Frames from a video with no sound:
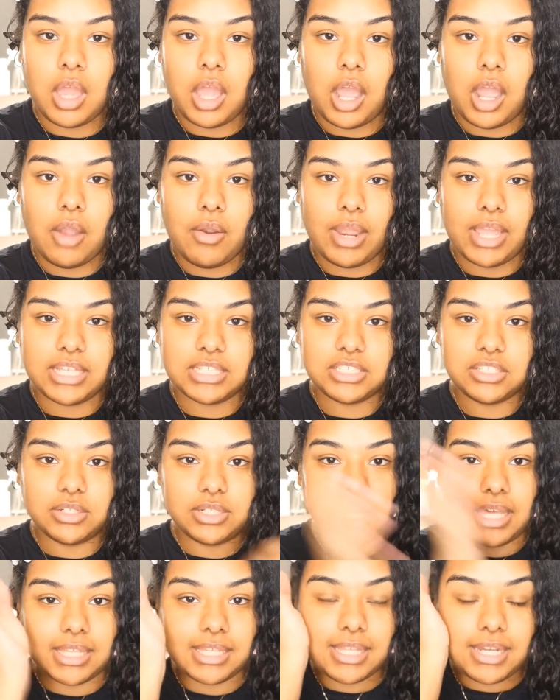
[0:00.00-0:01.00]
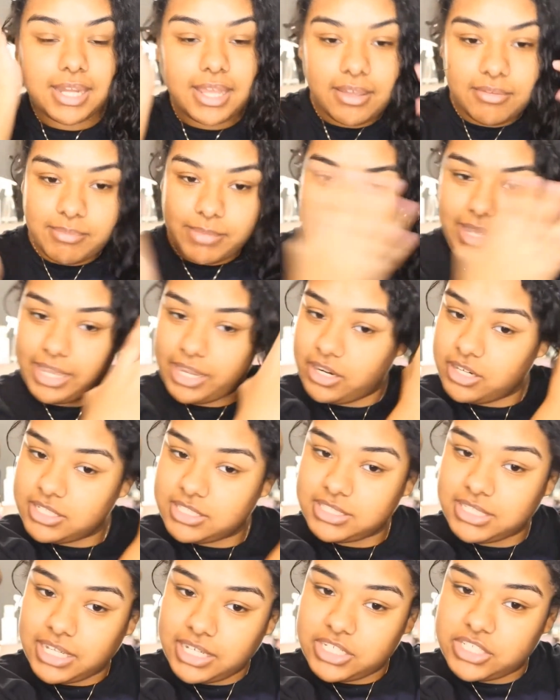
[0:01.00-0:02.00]
Alright, so now that I have my hair
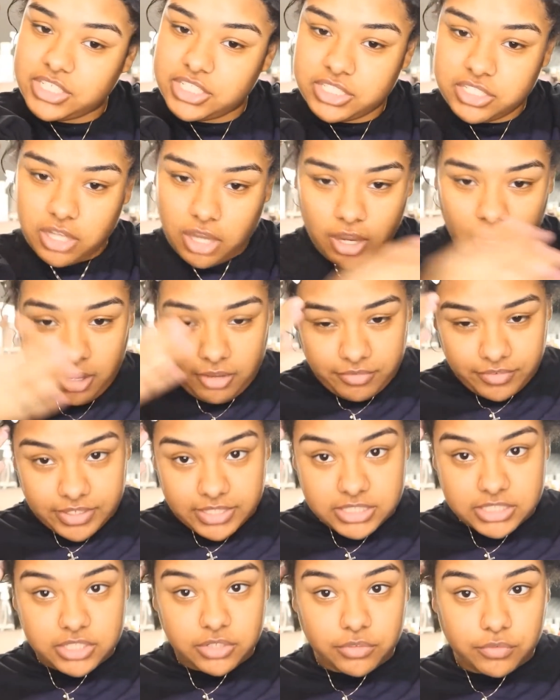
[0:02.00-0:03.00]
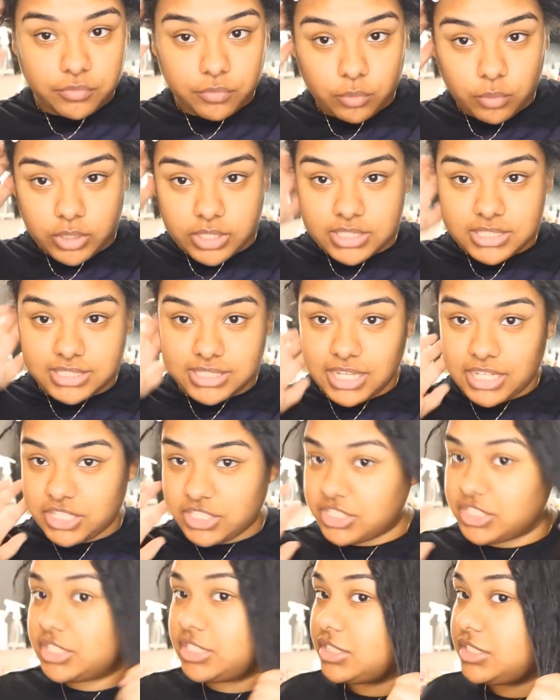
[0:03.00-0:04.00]
sectioned off into 4
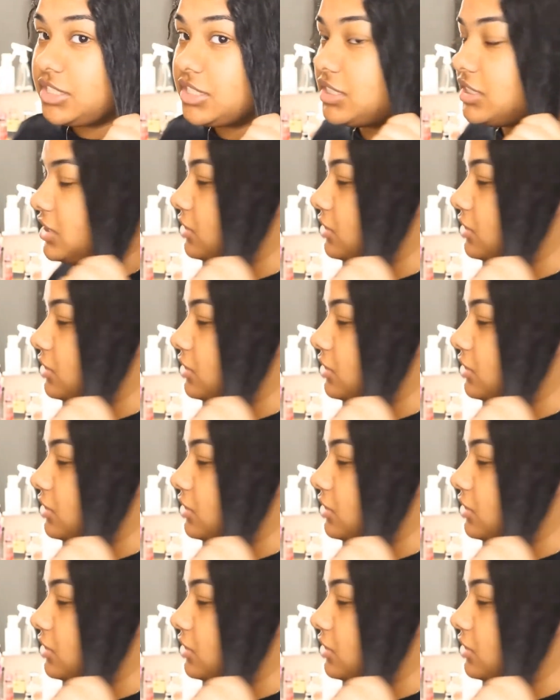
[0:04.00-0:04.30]
sections, this is